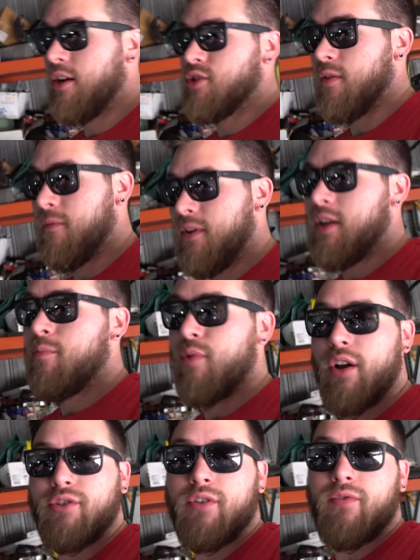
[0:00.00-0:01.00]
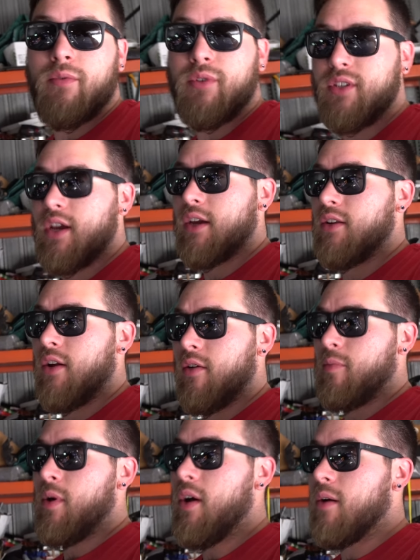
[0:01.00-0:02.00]
extra feed pressure from the
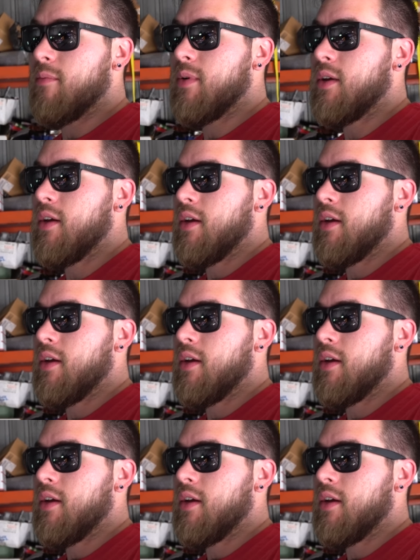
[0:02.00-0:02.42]
secondary pump,